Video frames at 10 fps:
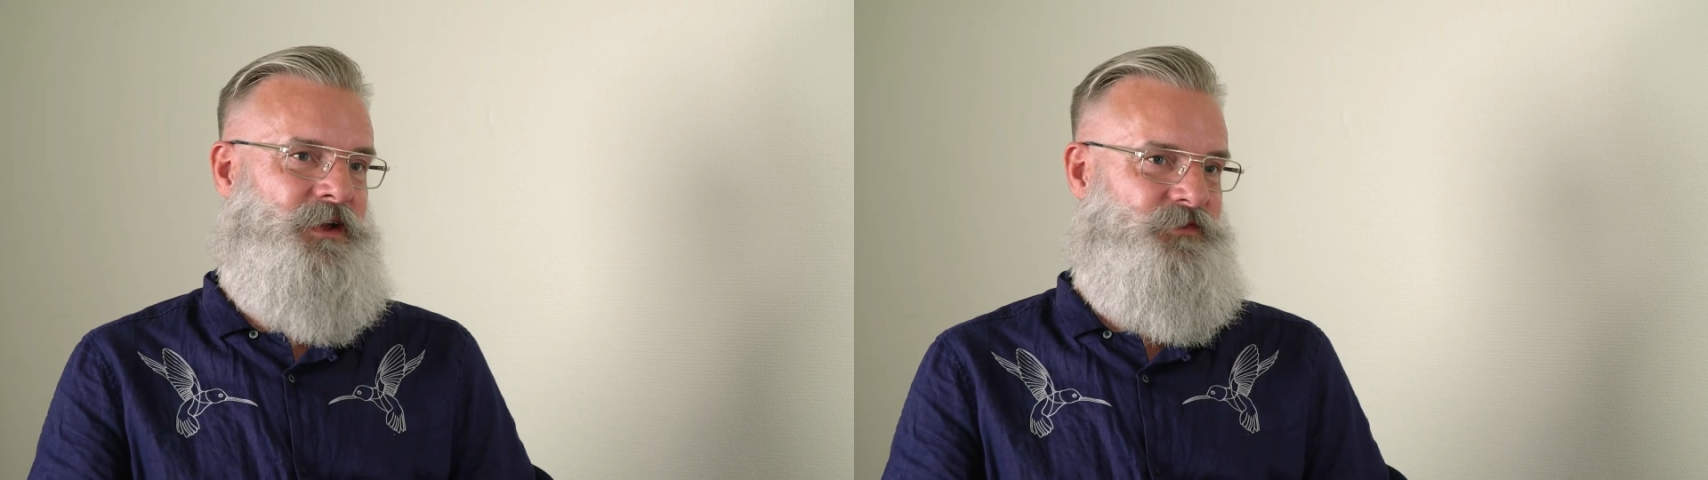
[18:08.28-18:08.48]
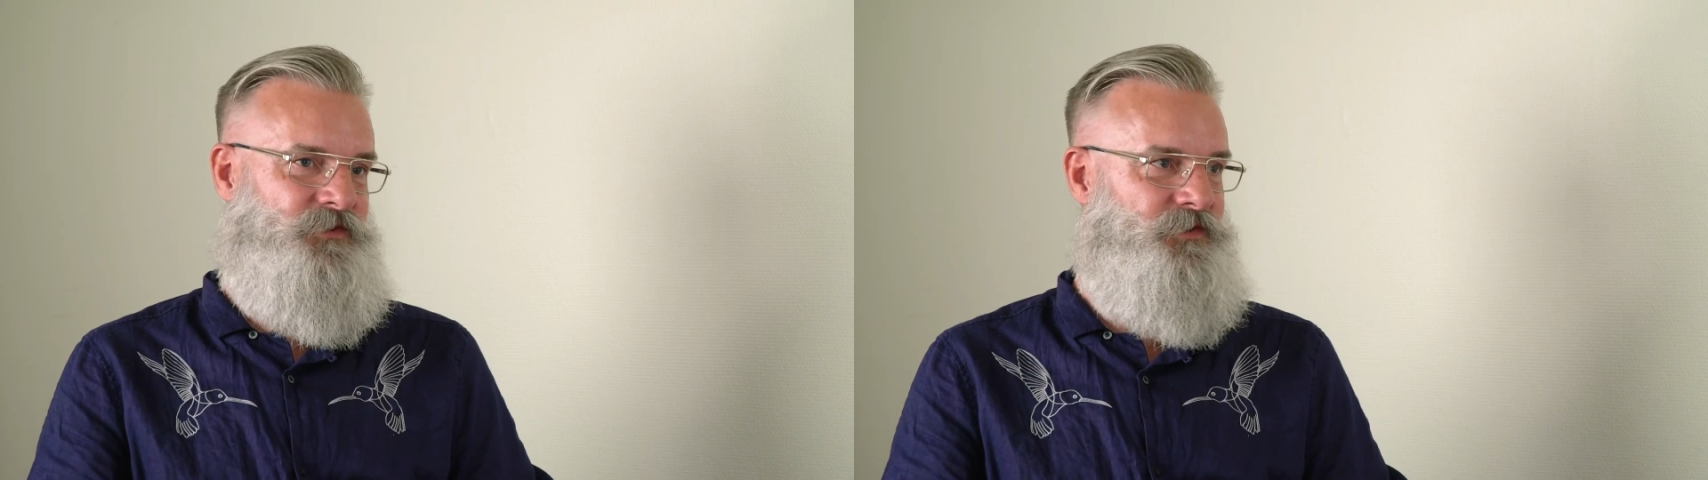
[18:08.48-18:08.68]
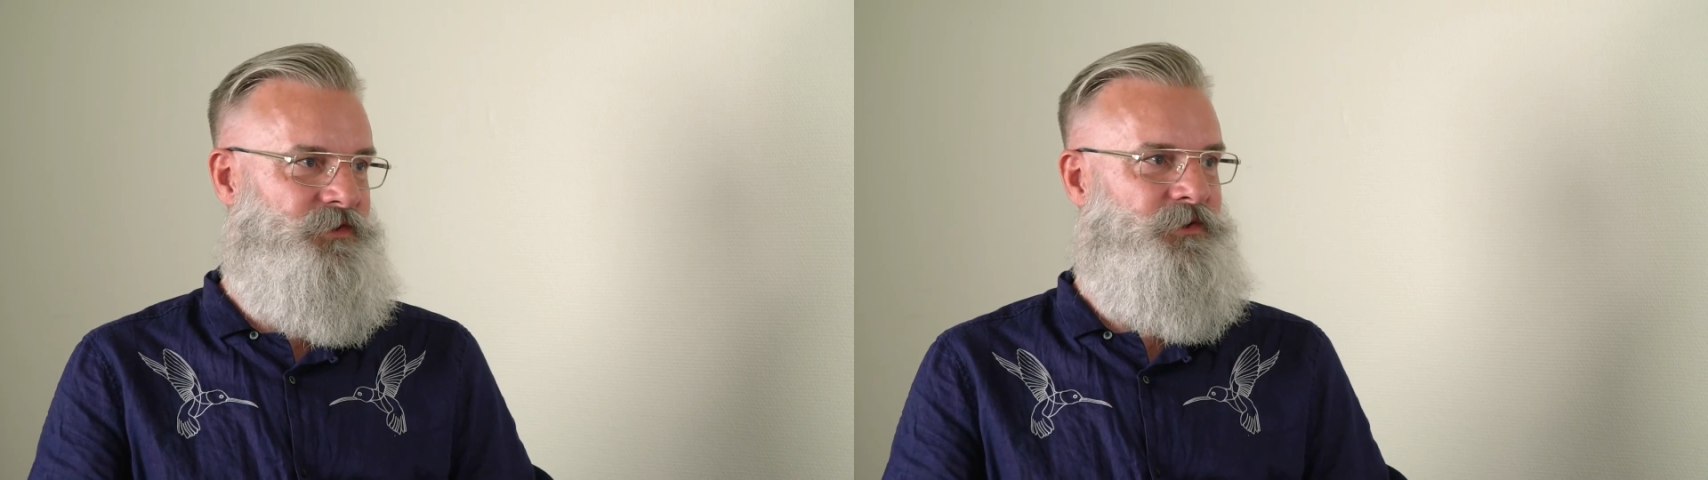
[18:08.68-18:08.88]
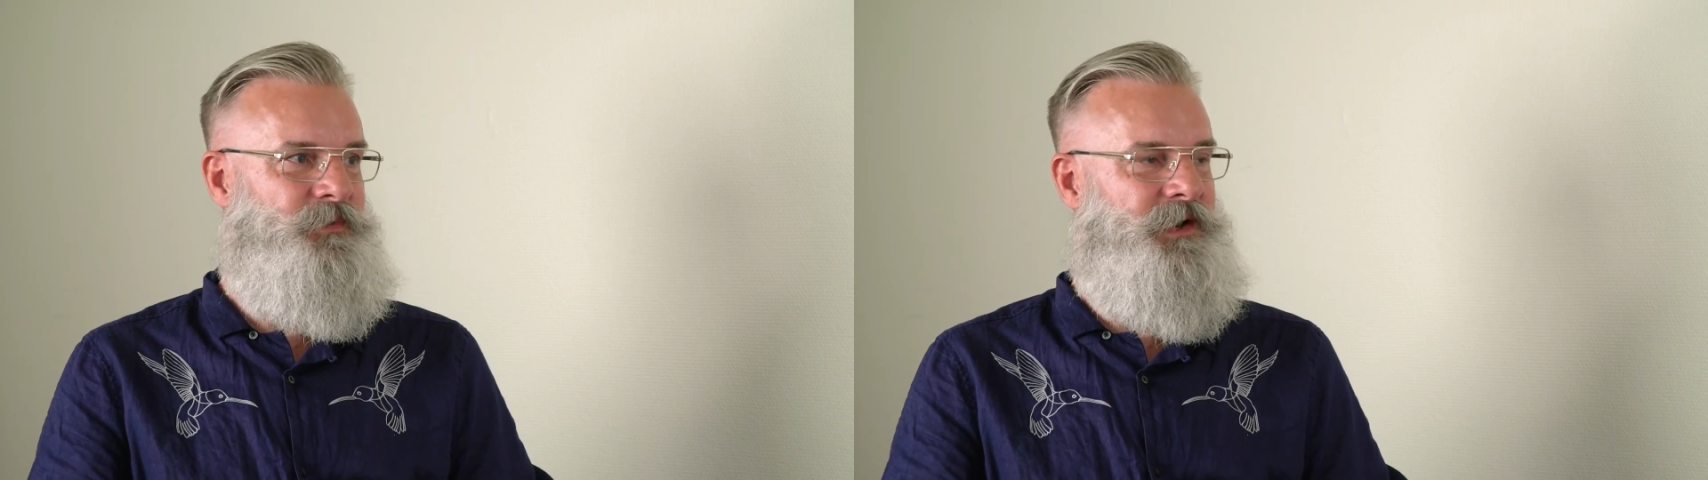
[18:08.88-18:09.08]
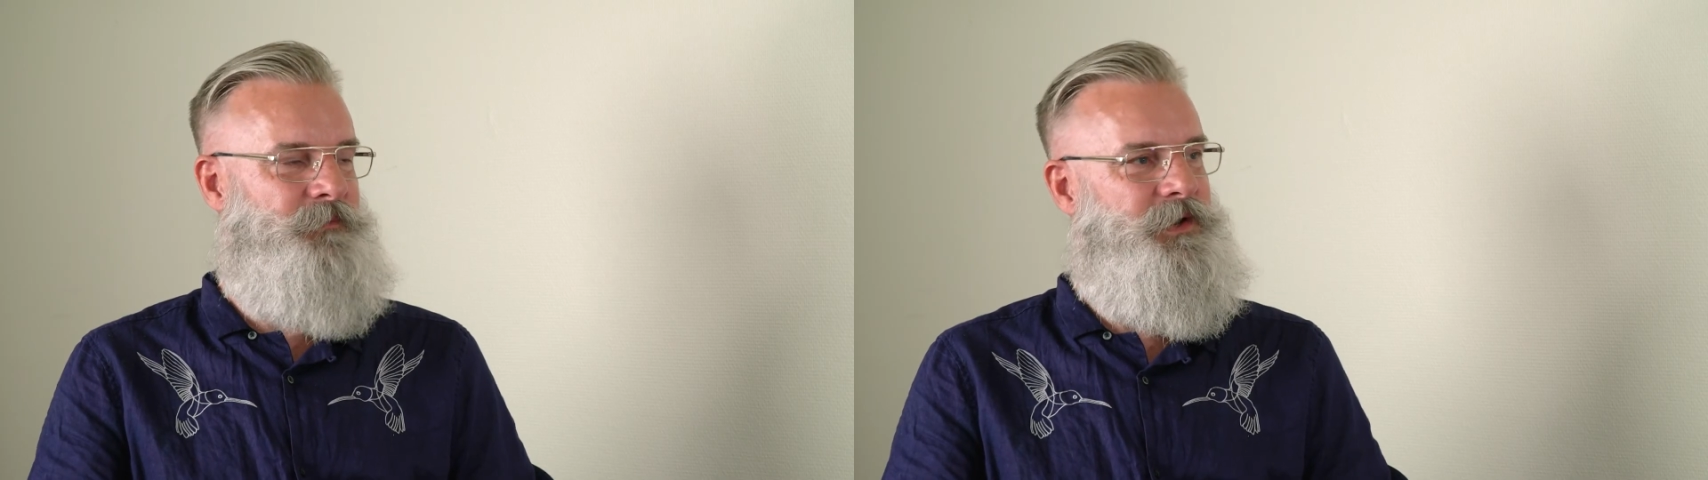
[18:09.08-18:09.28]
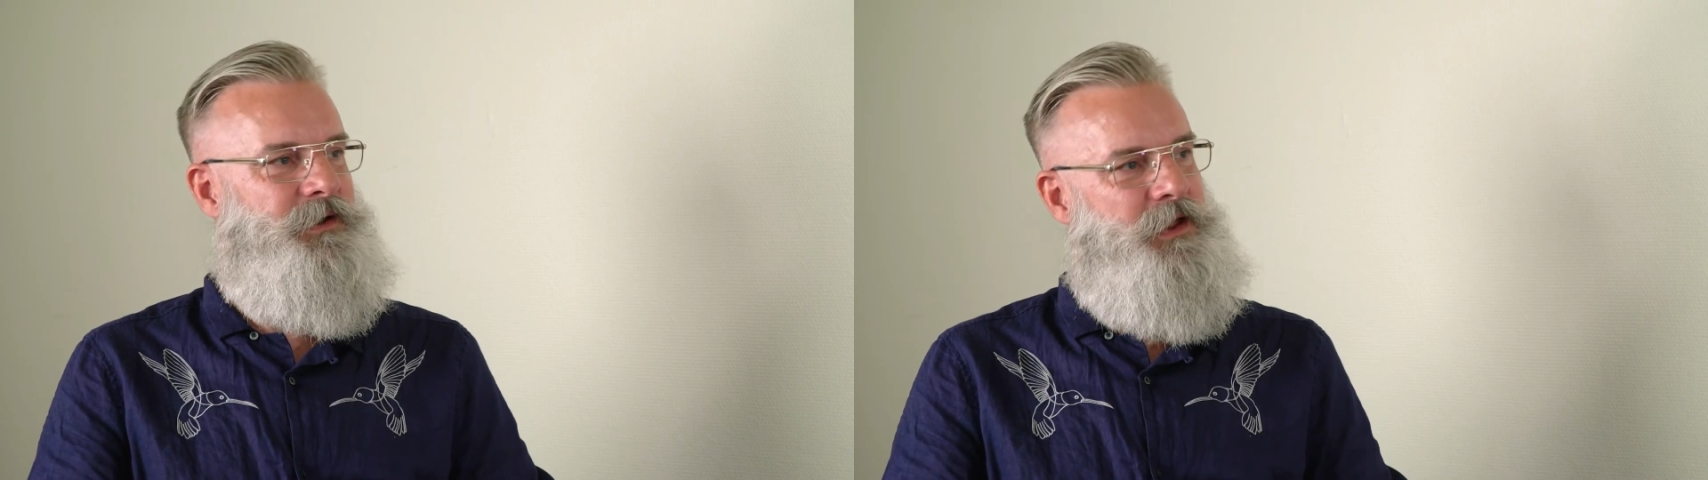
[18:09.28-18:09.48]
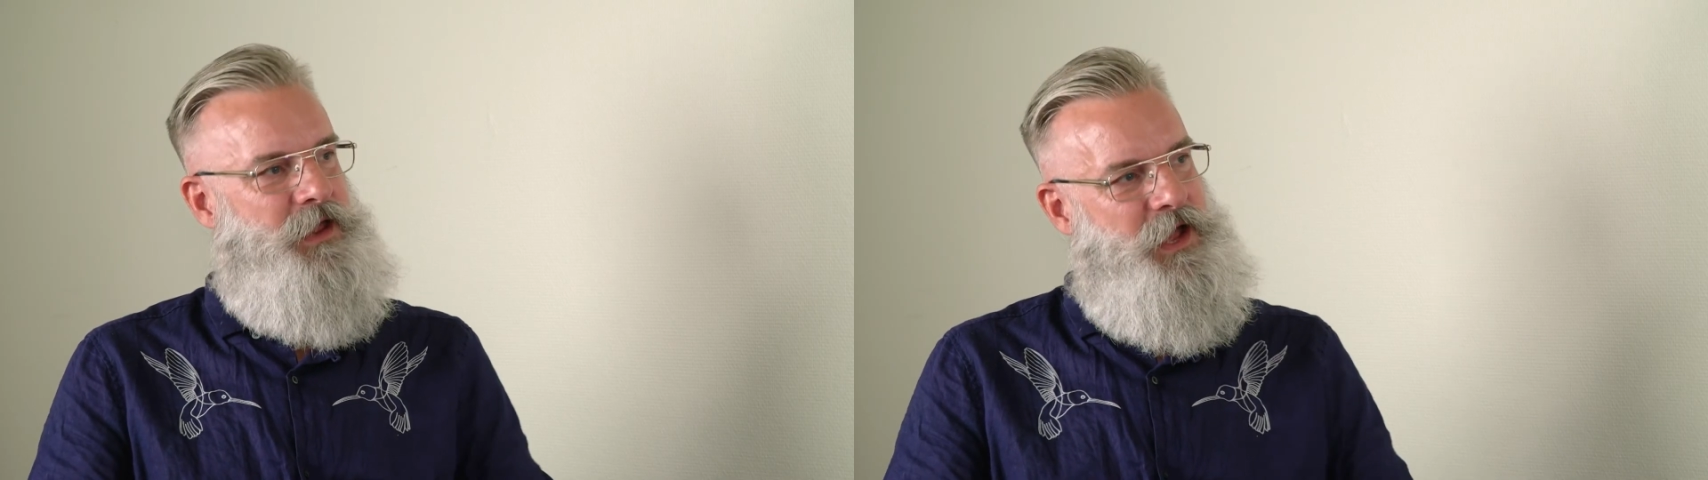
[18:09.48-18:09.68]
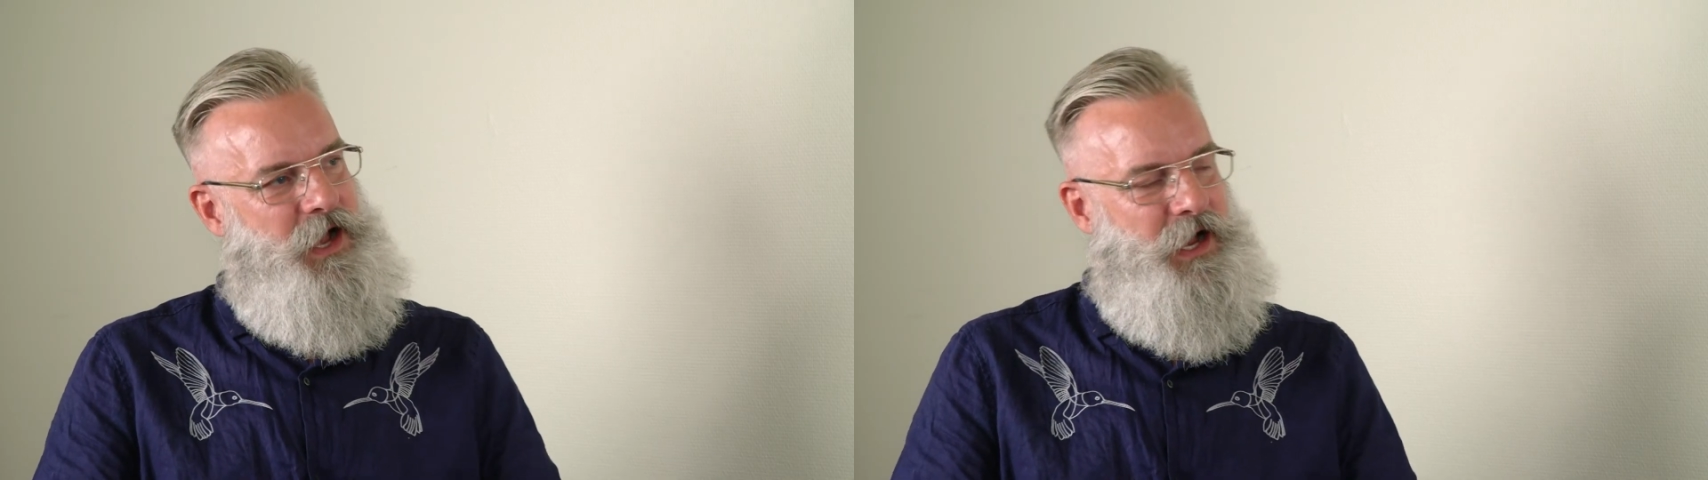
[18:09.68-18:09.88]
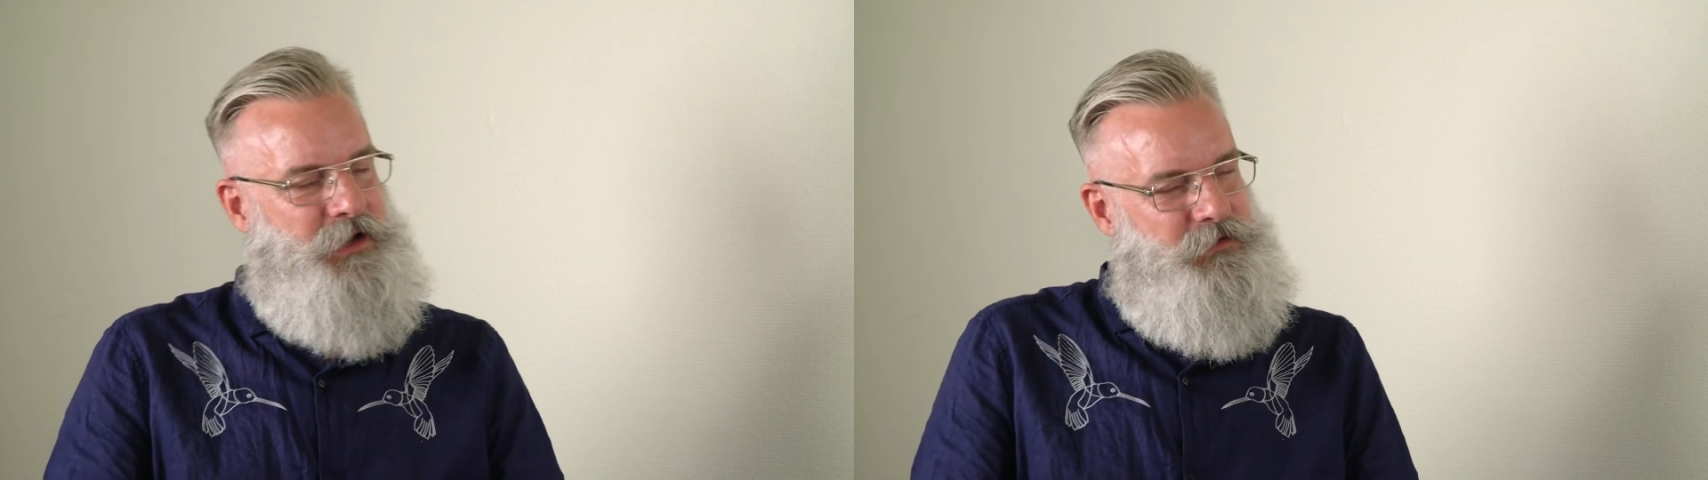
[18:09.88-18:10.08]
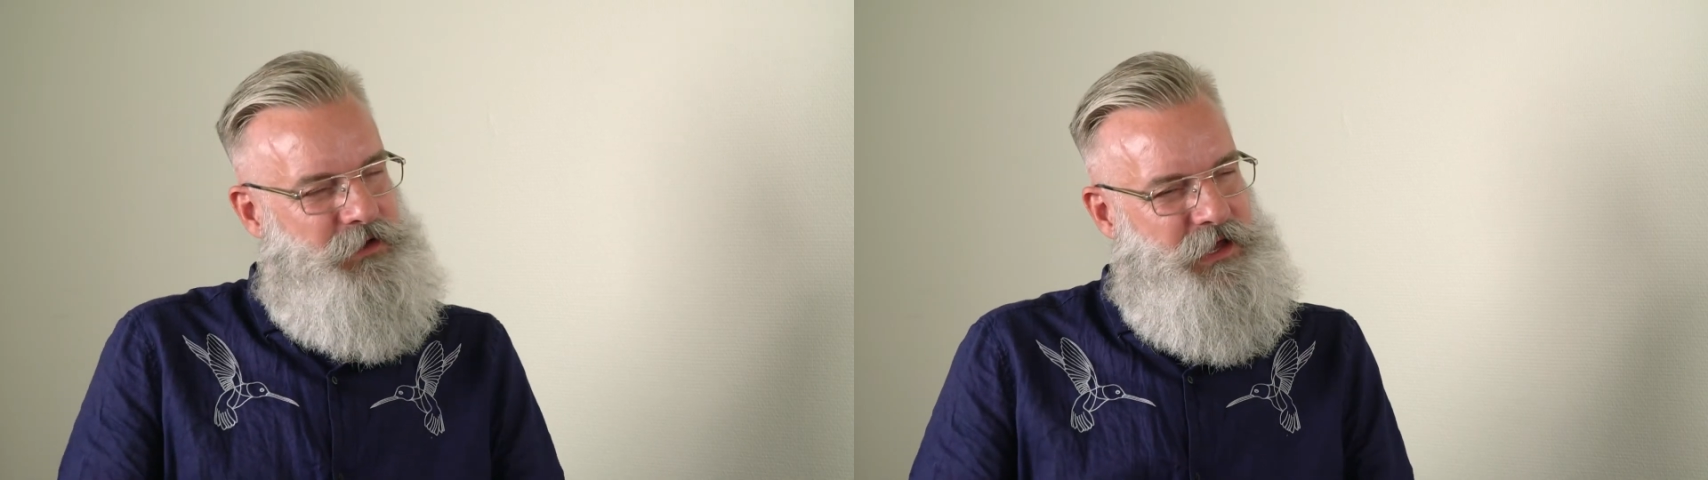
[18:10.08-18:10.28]
I should do. I mean,
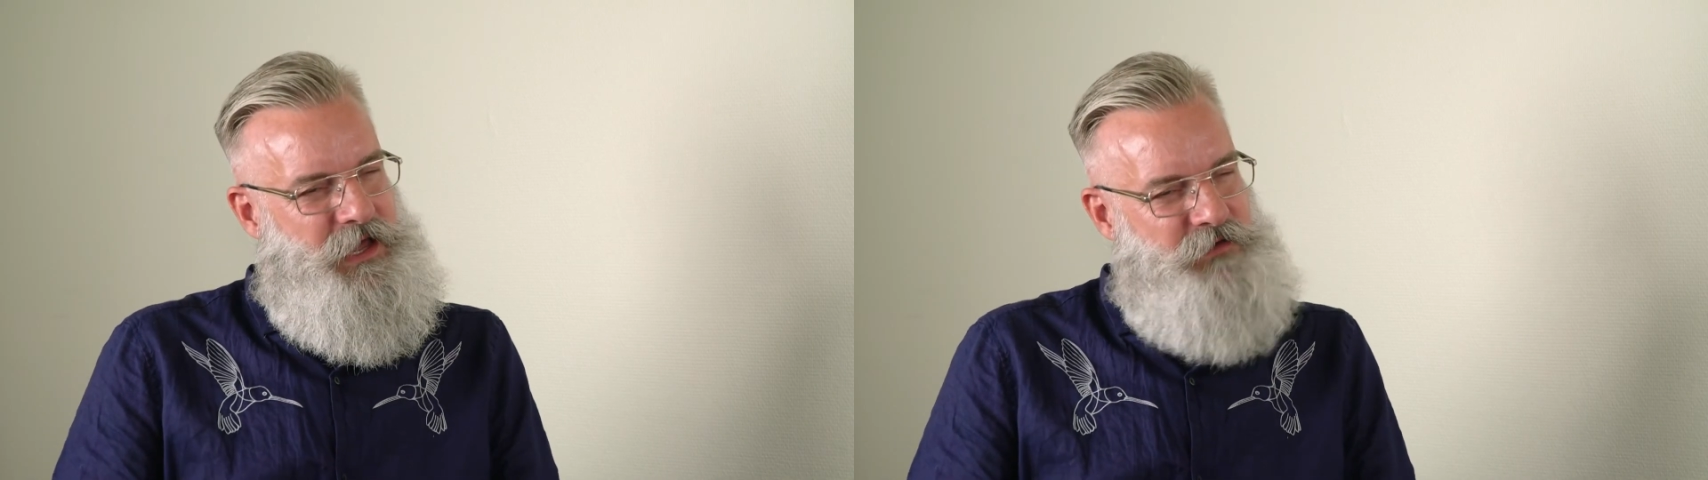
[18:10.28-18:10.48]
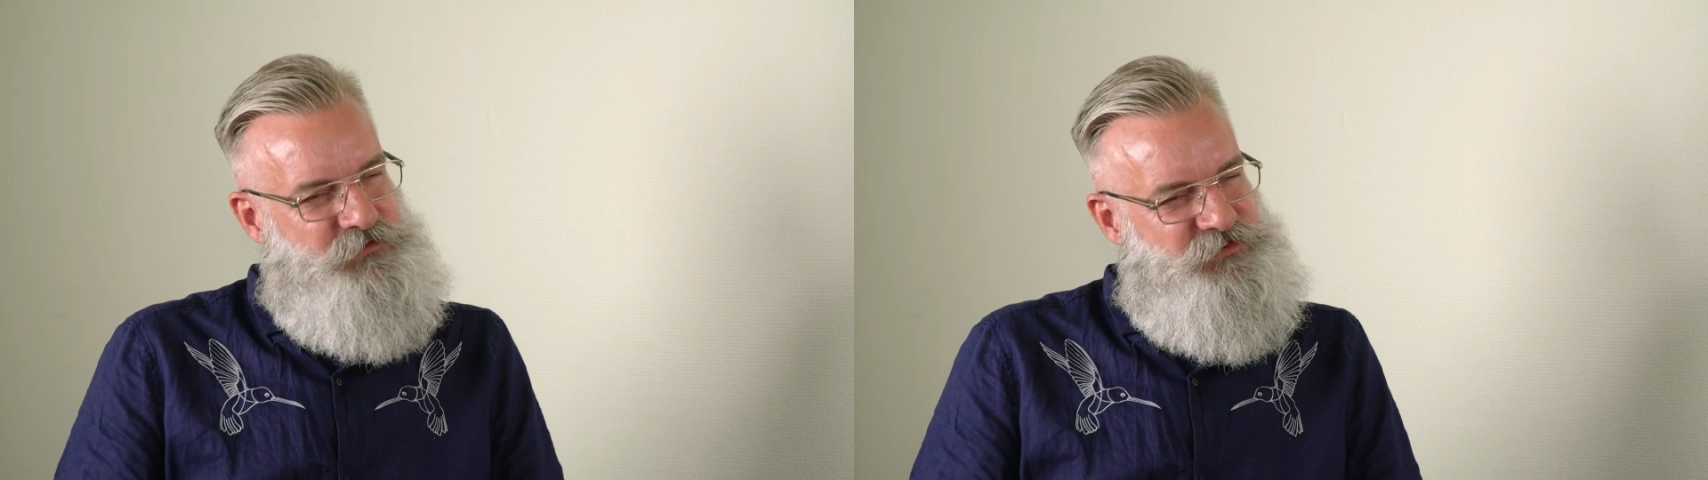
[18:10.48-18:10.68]
I have